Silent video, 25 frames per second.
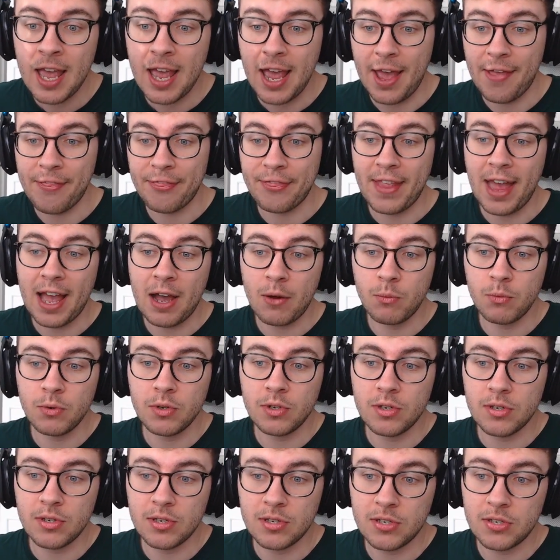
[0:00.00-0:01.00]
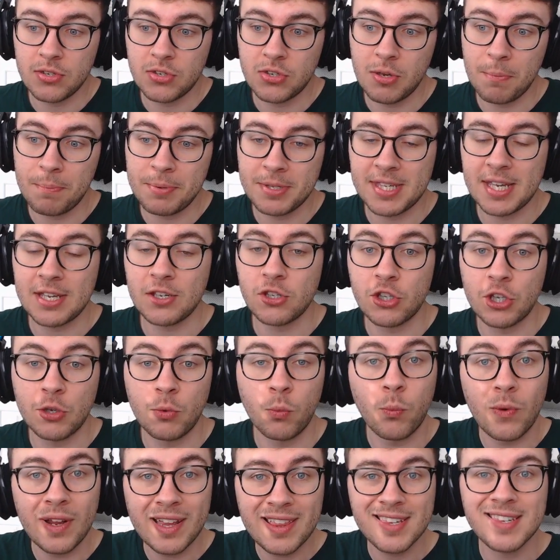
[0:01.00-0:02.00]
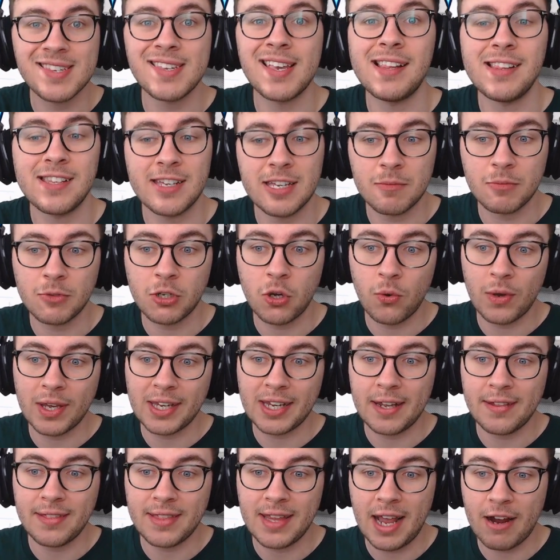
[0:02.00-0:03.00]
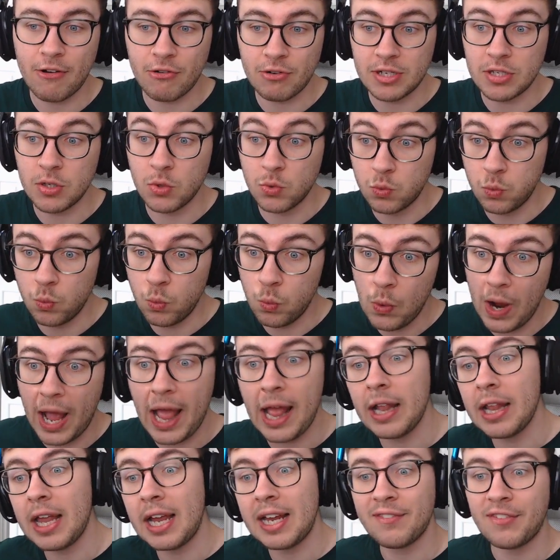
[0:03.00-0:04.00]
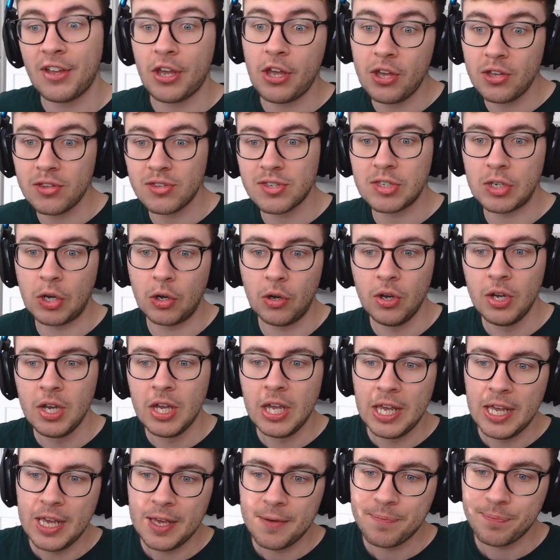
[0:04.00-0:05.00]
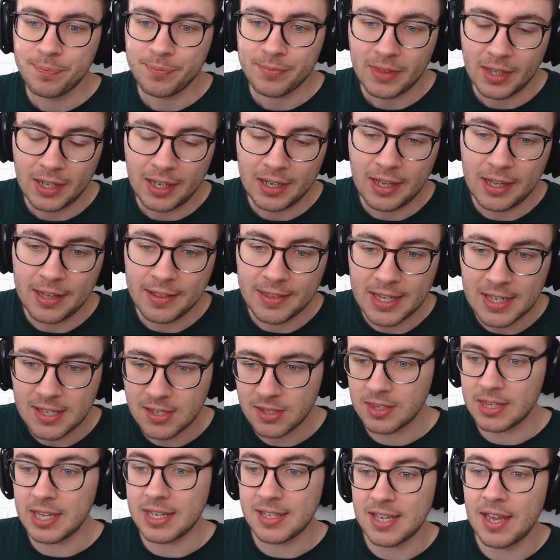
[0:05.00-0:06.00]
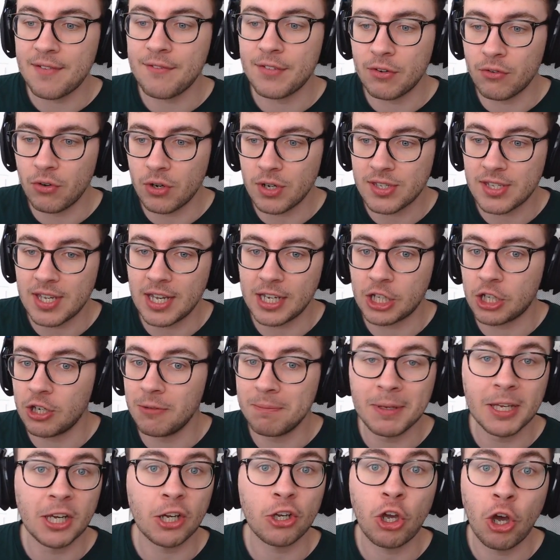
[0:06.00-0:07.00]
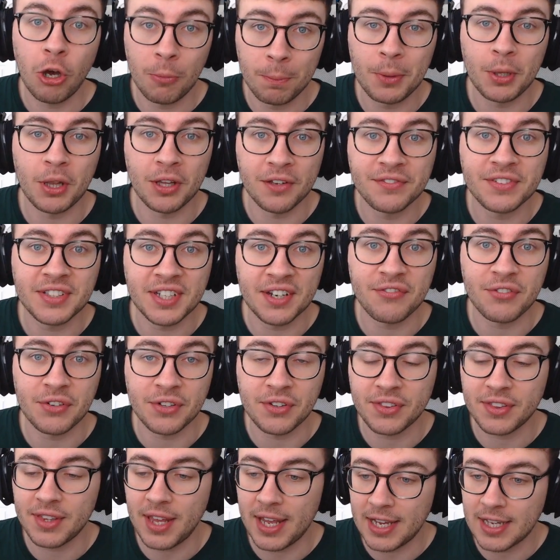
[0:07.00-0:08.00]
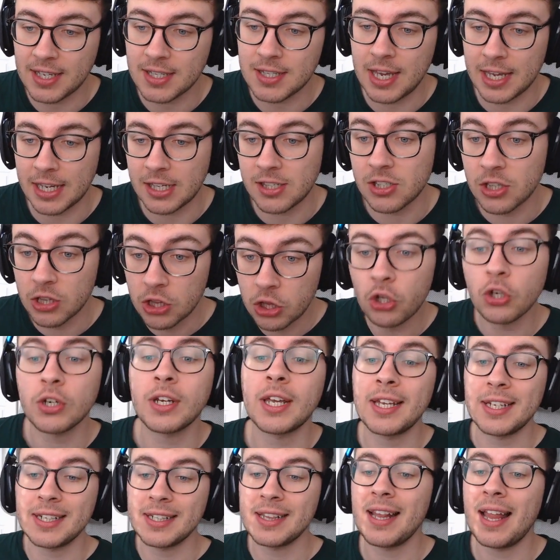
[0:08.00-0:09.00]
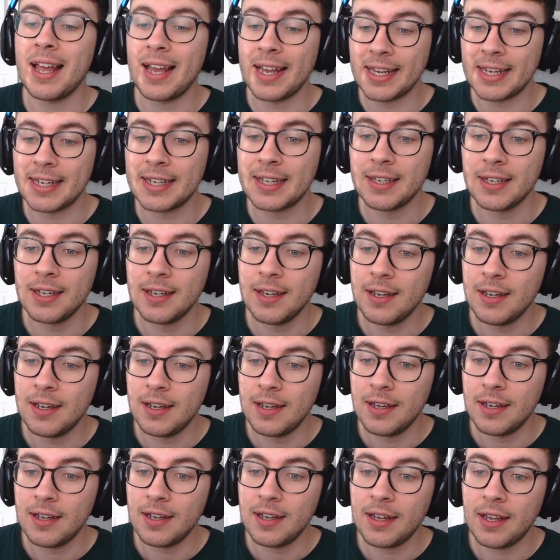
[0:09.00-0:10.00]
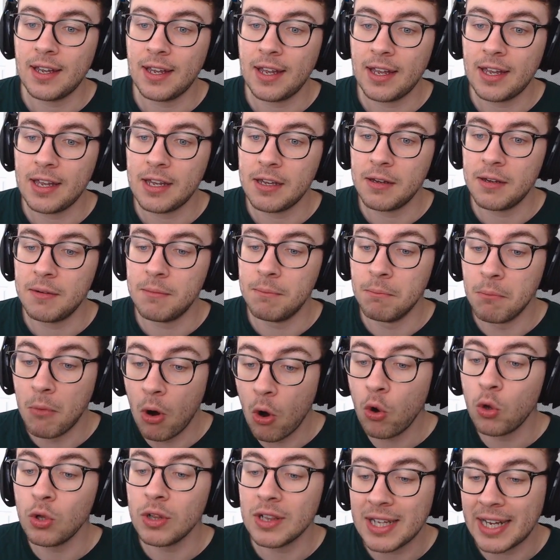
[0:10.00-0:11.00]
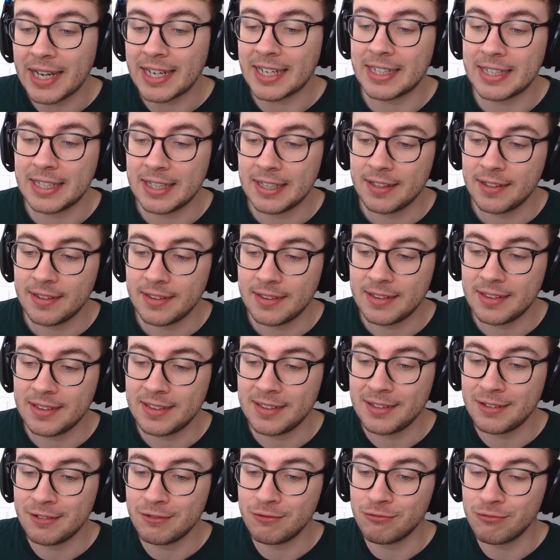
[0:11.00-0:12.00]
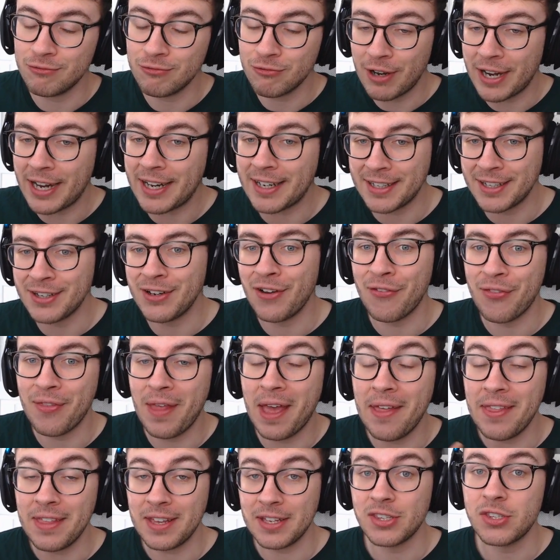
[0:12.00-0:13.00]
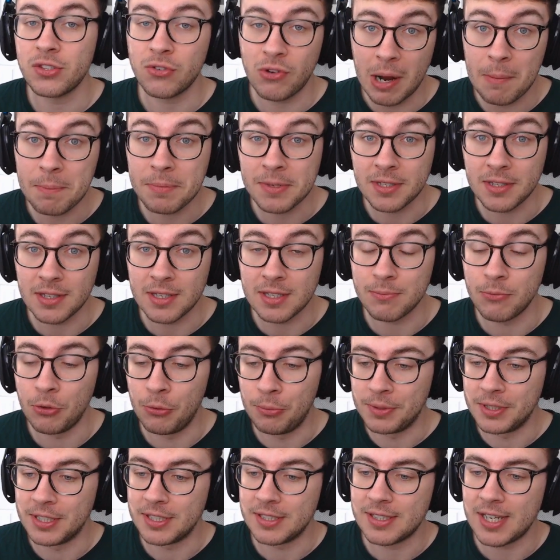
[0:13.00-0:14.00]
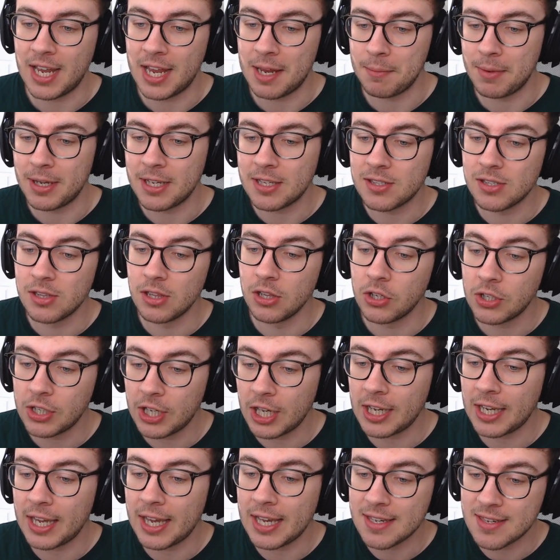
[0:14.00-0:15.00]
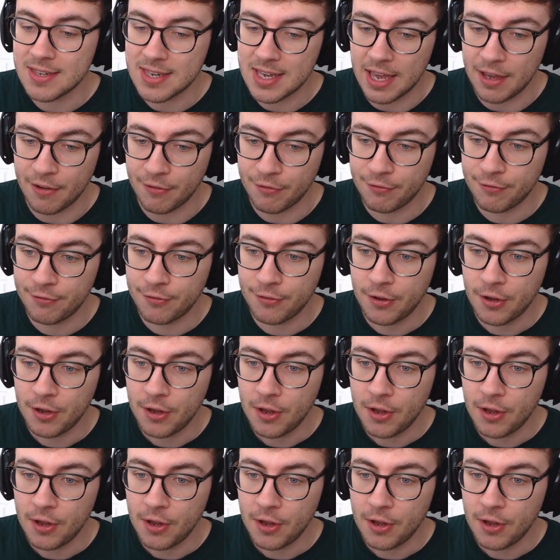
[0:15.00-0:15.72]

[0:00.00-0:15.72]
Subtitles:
and that was potentially with Cilium going in there as well, I've heard. So this NB roster could be a couple of different things. It's looking like more like Rated on there than Skrapz at this moment in time. It's looking as if